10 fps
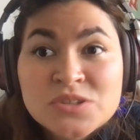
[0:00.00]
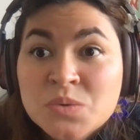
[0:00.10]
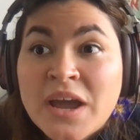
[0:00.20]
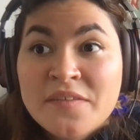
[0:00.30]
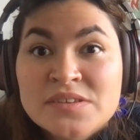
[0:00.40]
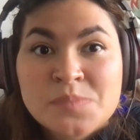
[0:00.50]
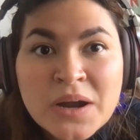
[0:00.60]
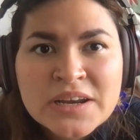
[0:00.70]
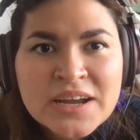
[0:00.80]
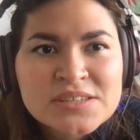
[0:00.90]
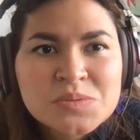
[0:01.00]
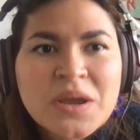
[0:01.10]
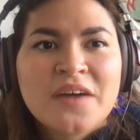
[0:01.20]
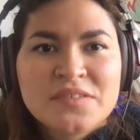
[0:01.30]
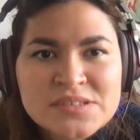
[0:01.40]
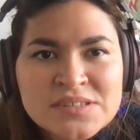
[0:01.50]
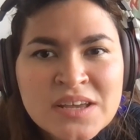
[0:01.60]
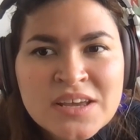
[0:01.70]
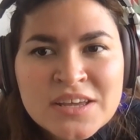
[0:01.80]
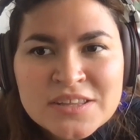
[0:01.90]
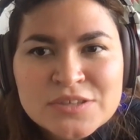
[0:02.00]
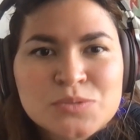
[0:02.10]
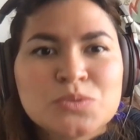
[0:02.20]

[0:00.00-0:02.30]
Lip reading: So we have these podcasts, and we have this